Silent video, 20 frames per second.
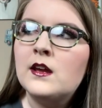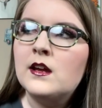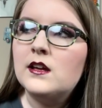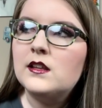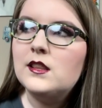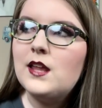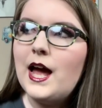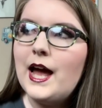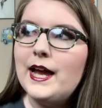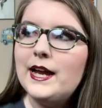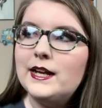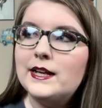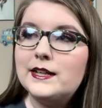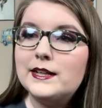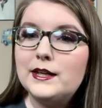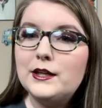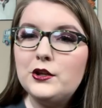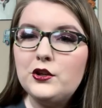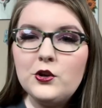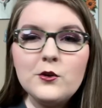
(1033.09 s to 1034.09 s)
Like,
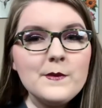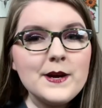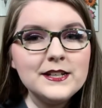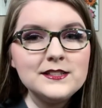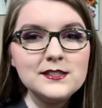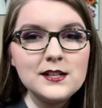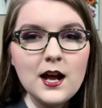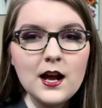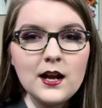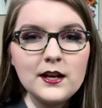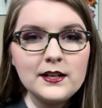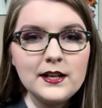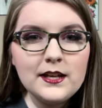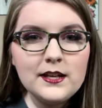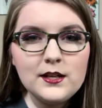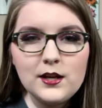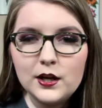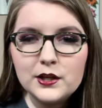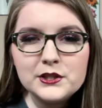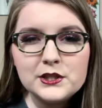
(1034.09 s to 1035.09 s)
you must not need
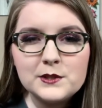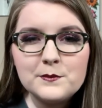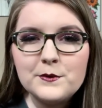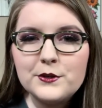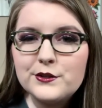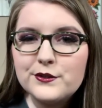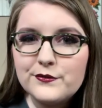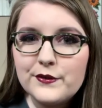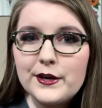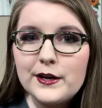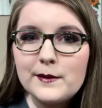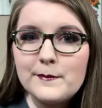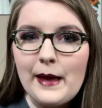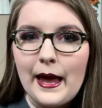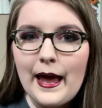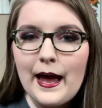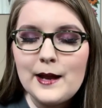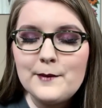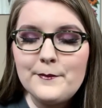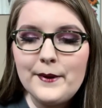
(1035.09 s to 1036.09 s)
customers very
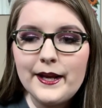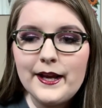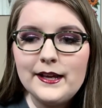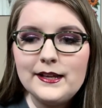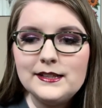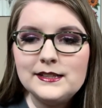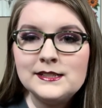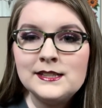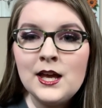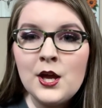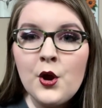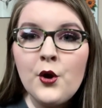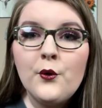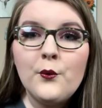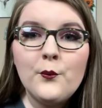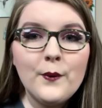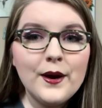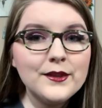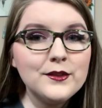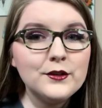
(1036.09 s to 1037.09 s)
bad, because
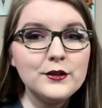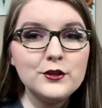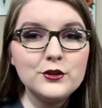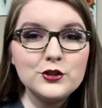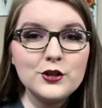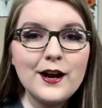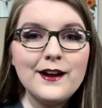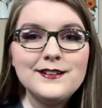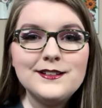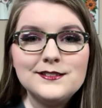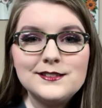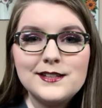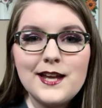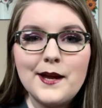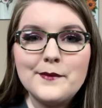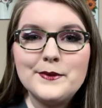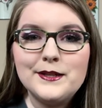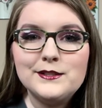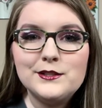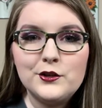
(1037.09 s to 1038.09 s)
whether you're trying to
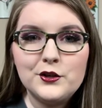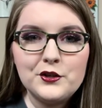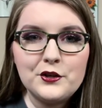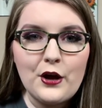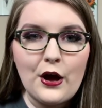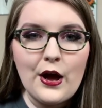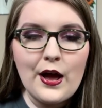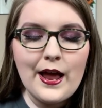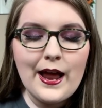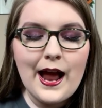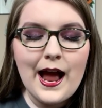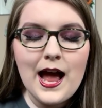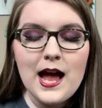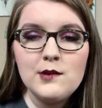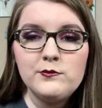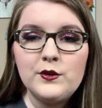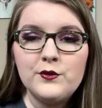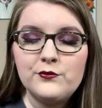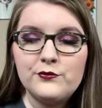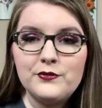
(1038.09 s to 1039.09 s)
scam us or not, I have
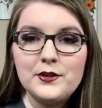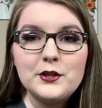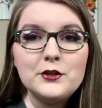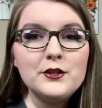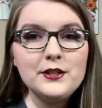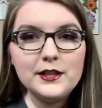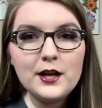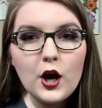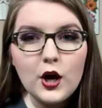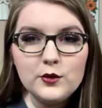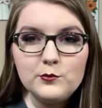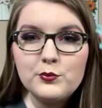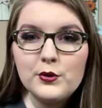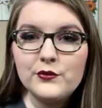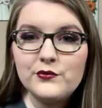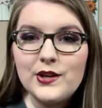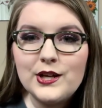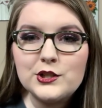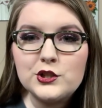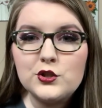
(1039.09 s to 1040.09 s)
a very
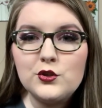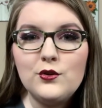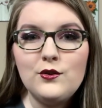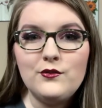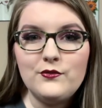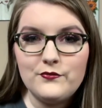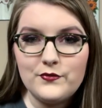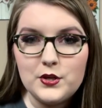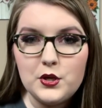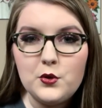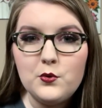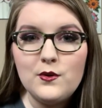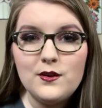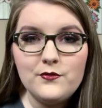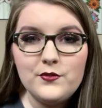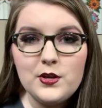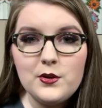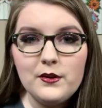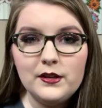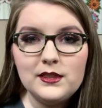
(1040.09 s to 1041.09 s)
unprofessional view of
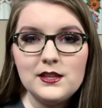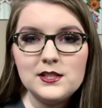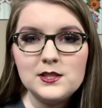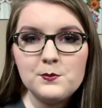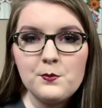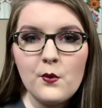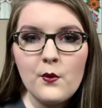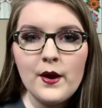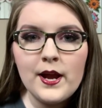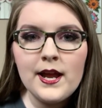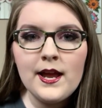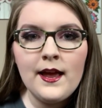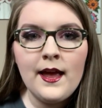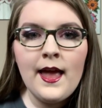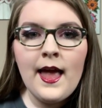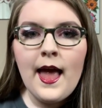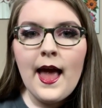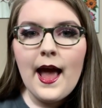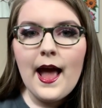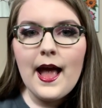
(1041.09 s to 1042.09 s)
you at this point,
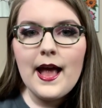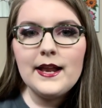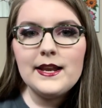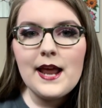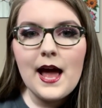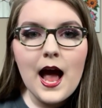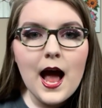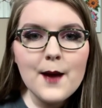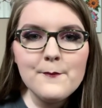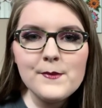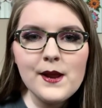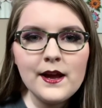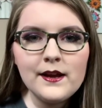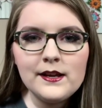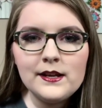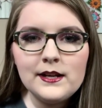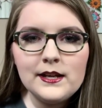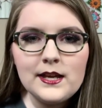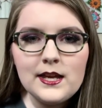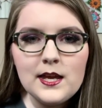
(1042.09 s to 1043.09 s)
and I'm not
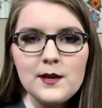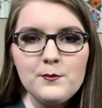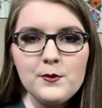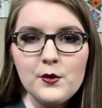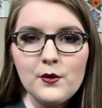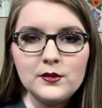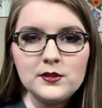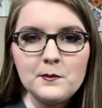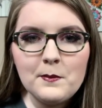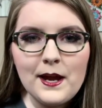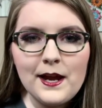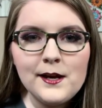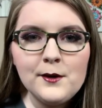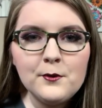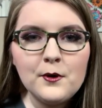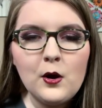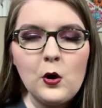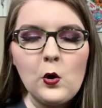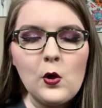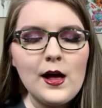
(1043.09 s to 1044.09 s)
going to keep you on the
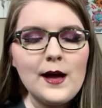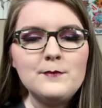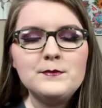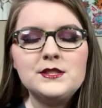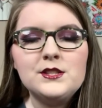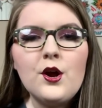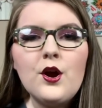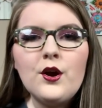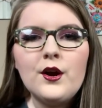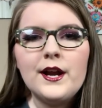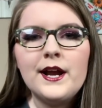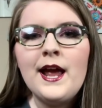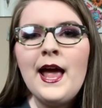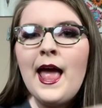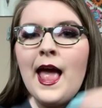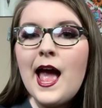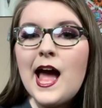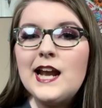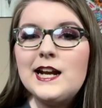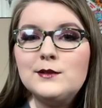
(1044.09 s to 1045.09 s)
payroll. I'm sorry.
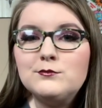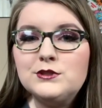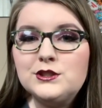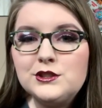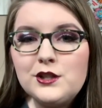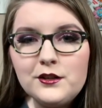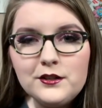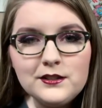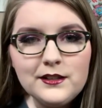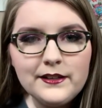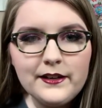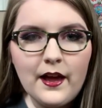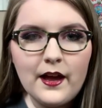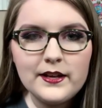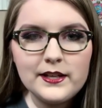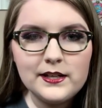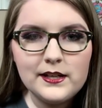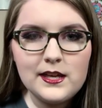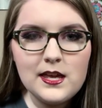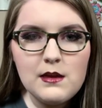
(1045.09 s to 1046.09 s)
And I'm certainly not
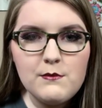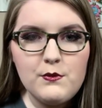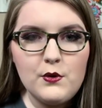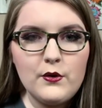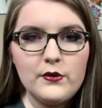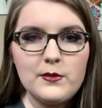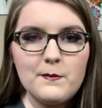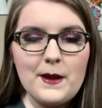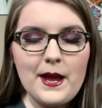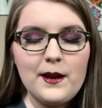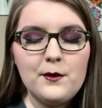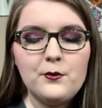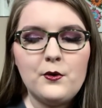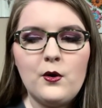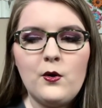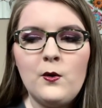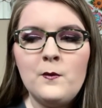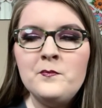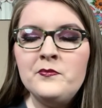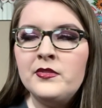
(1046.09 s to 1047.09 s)
going to keep you on the
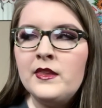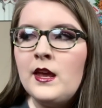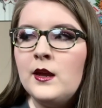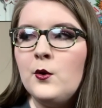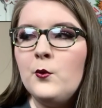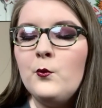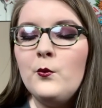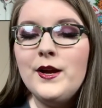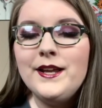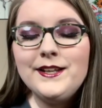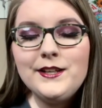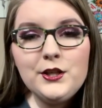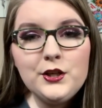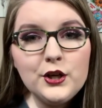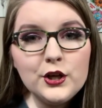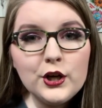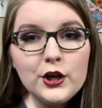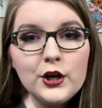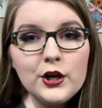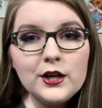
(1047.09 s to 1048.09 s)
payroll when
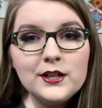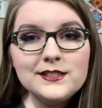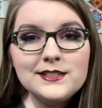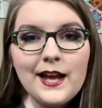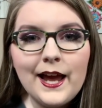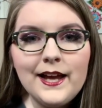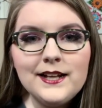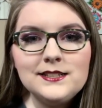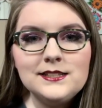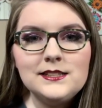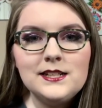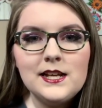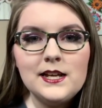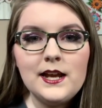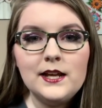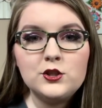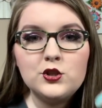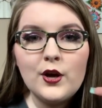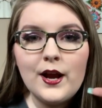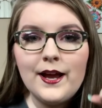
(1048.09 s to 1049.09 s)
you're texting
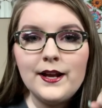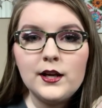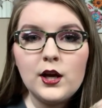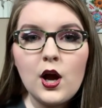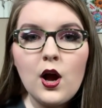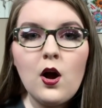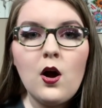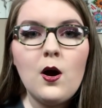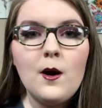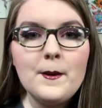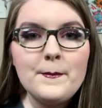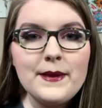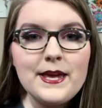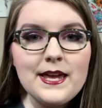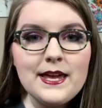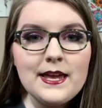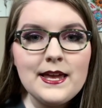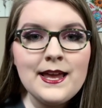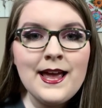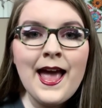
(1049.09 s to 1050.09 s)
and trying to call
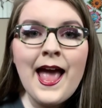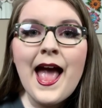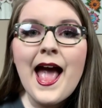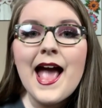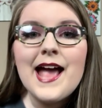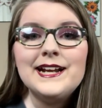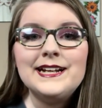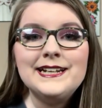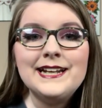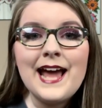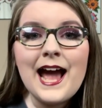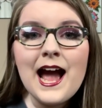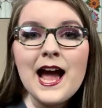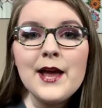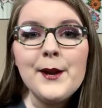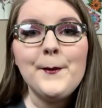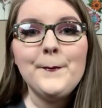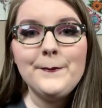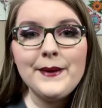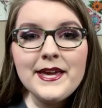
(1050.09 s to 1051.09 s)
me at
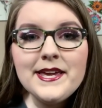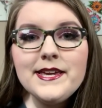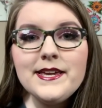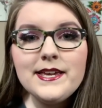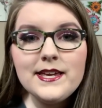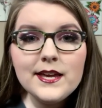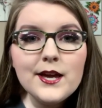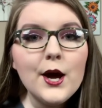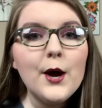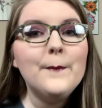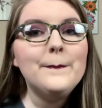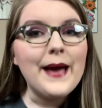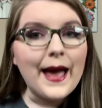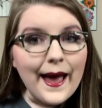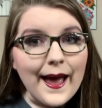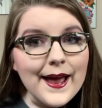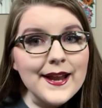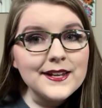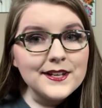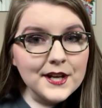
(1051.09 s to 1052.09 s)
9 p.m.
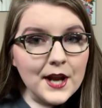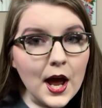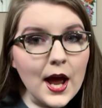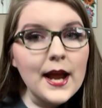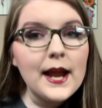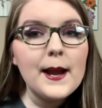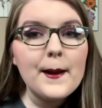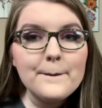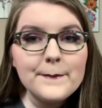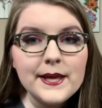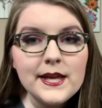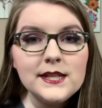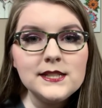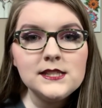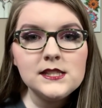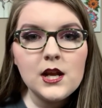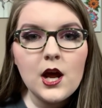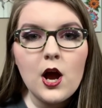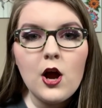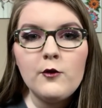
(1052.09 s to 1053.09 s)
at night,
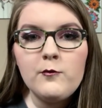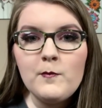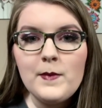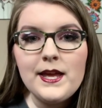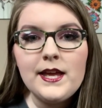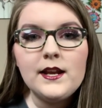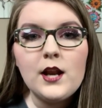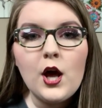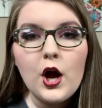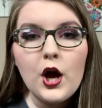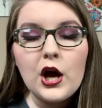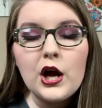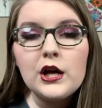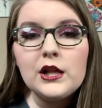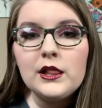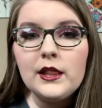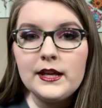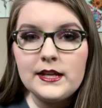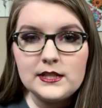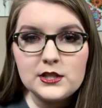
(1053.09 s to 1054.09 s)
pissed off and being
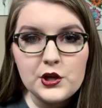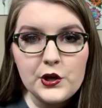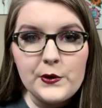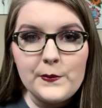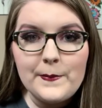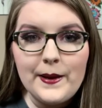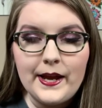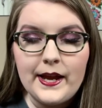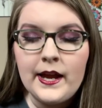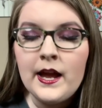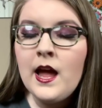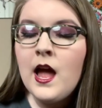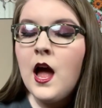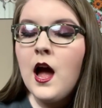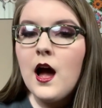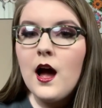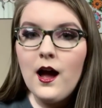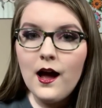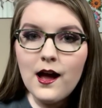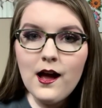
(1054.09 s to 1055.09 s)
ugly to me.
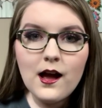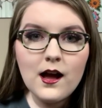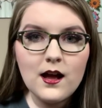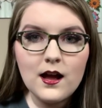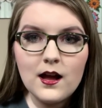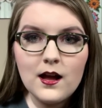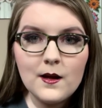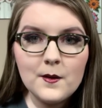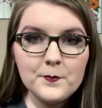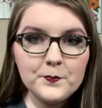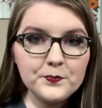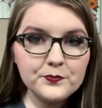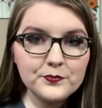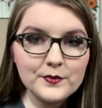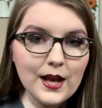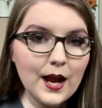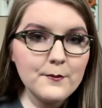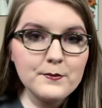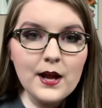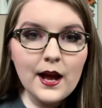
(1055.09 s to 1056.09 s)
I'm
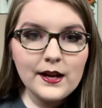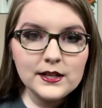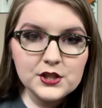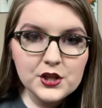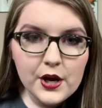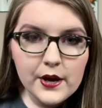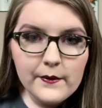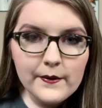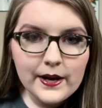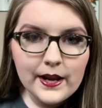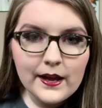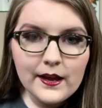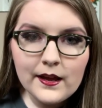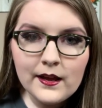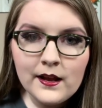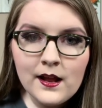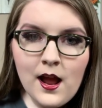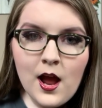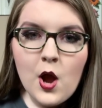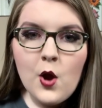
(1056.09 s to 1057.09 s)
not doing it.
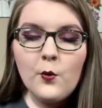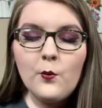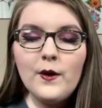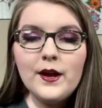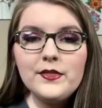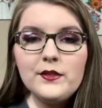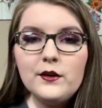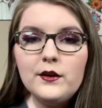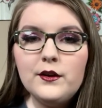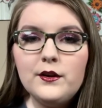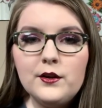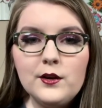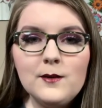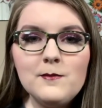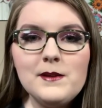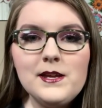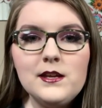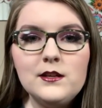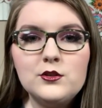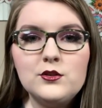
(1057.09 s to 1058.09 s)
Whether you're
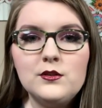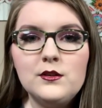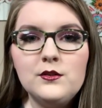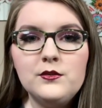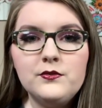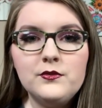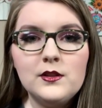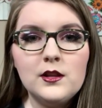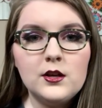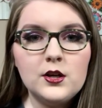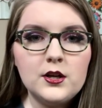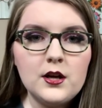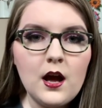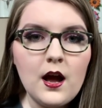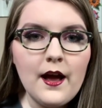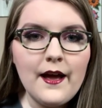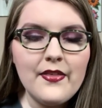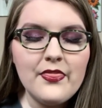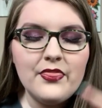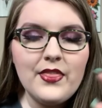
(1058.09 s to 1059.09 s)
being truthful or
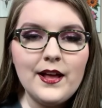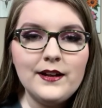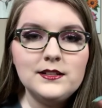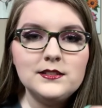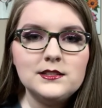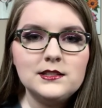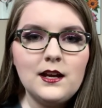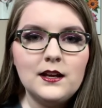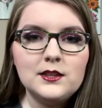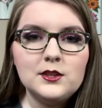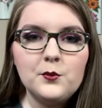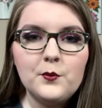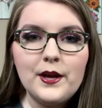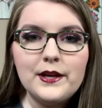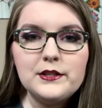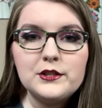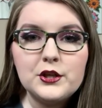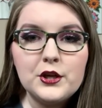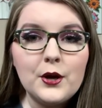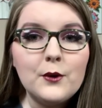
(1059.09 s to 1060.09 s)
not, that is not the way
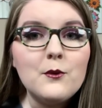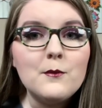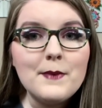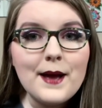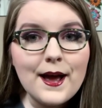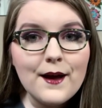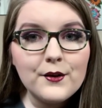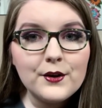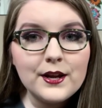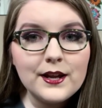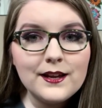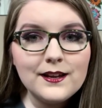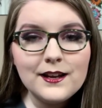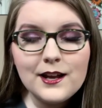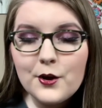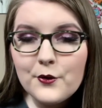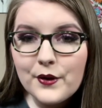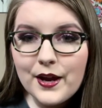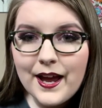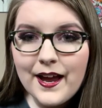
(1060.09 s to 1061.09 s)
to go about it,
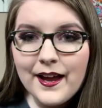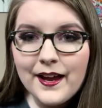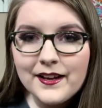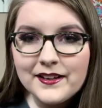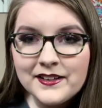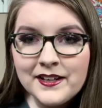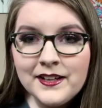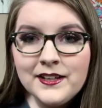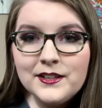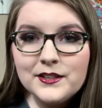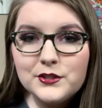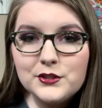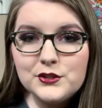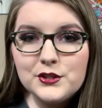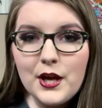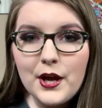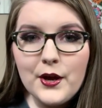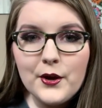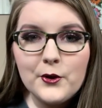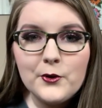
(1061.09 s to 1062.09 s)
okay?
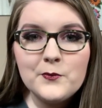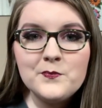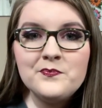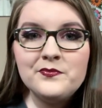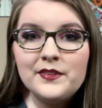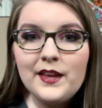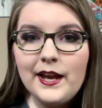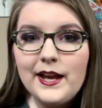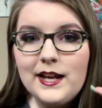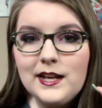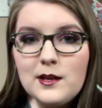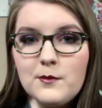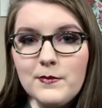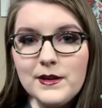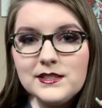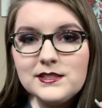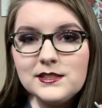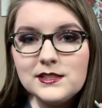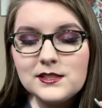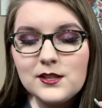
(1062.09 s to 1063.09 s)
So, any
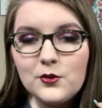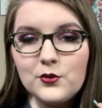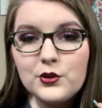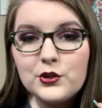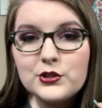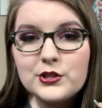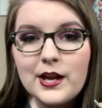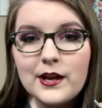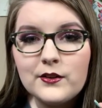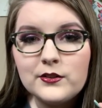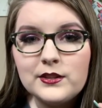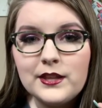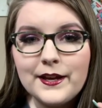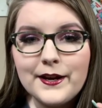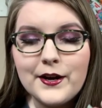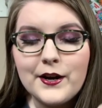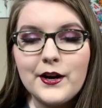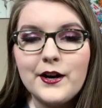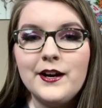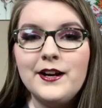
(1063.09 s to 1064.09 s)
business owners out
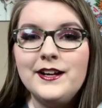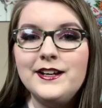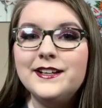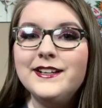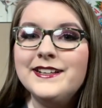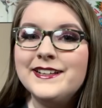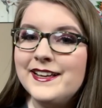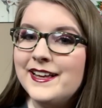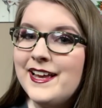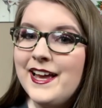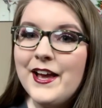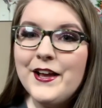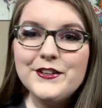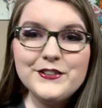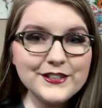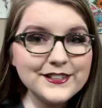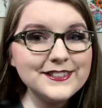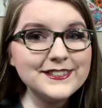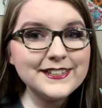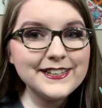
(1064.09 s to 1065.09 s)
there,
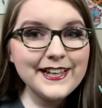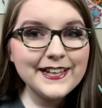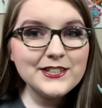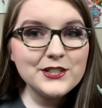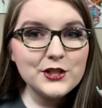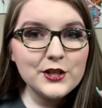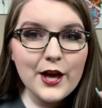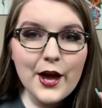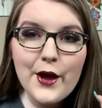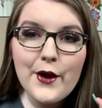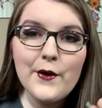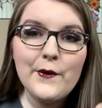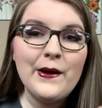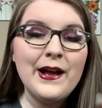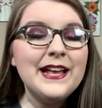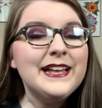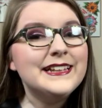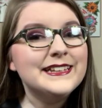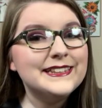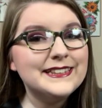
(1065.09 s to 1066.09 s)
just to let you know,
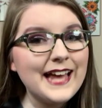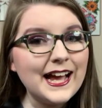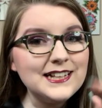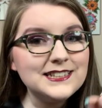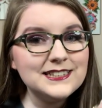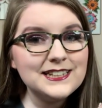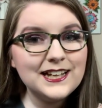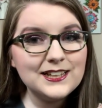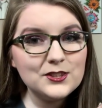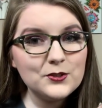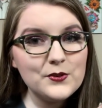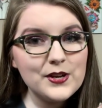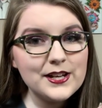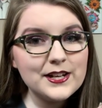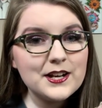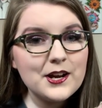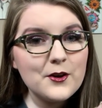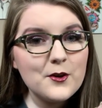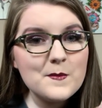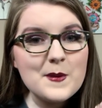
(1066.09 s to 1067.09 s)
that's not the way to
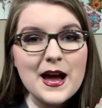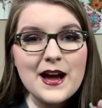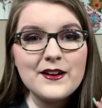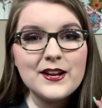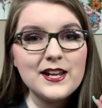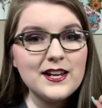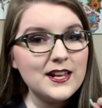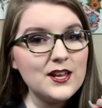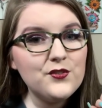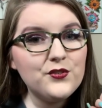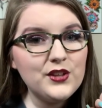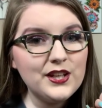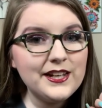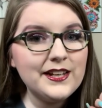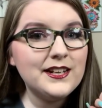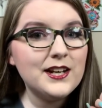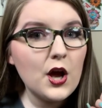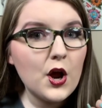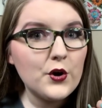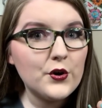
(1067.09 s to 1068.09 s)
go about it if you
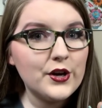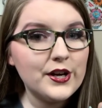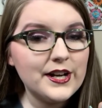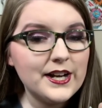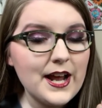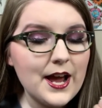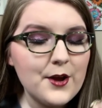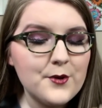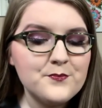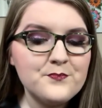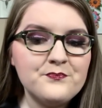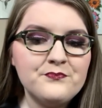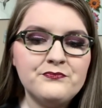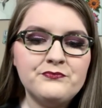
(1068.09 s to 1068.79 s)
didn't already know.